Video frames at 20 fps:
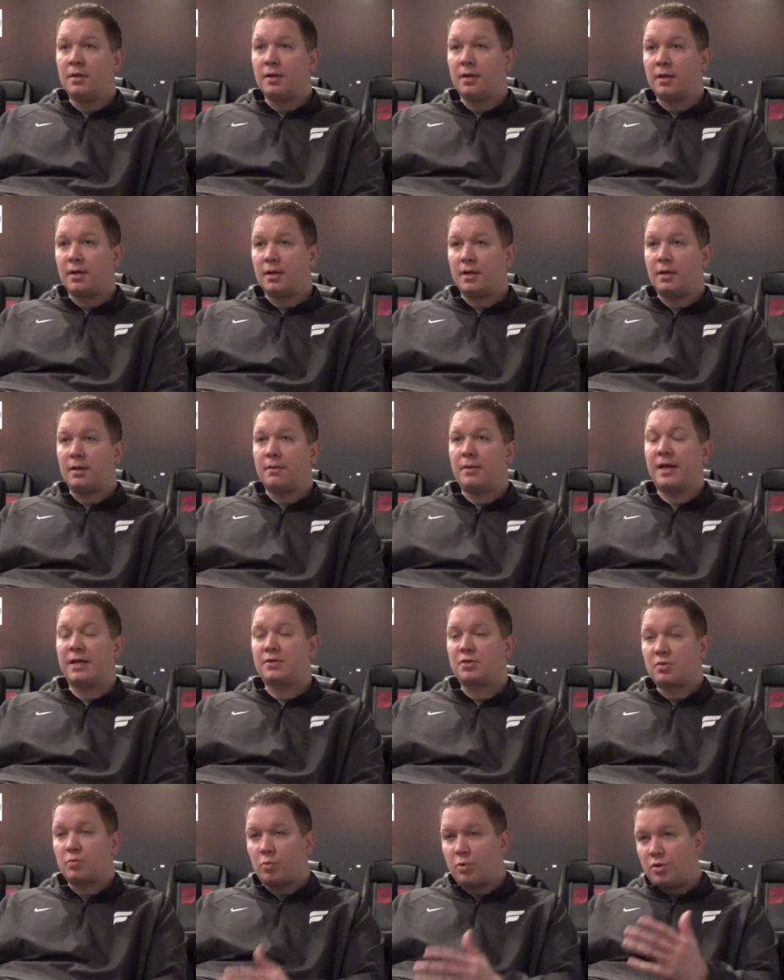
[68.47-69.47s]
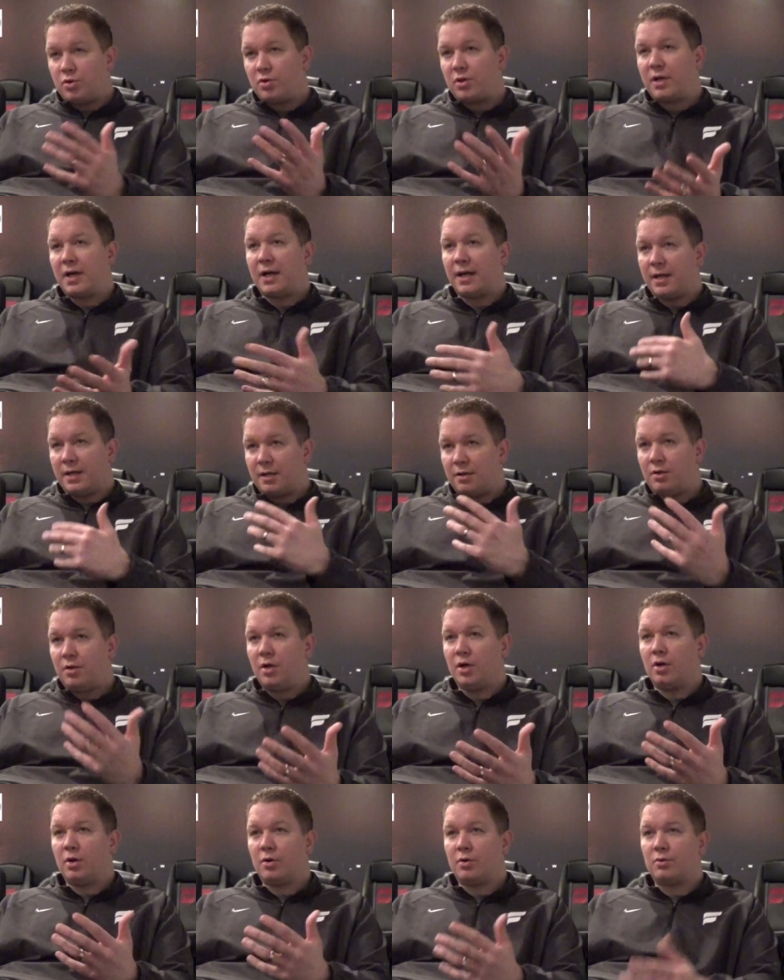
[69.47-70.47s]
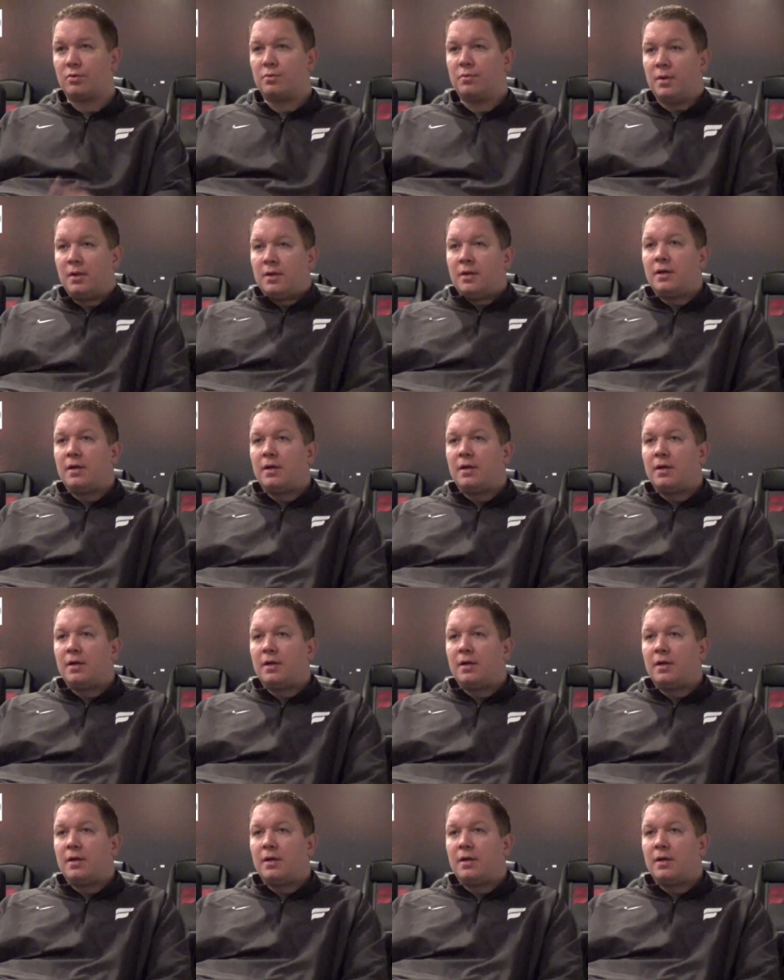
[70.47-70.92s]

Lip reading: that's when you kind of know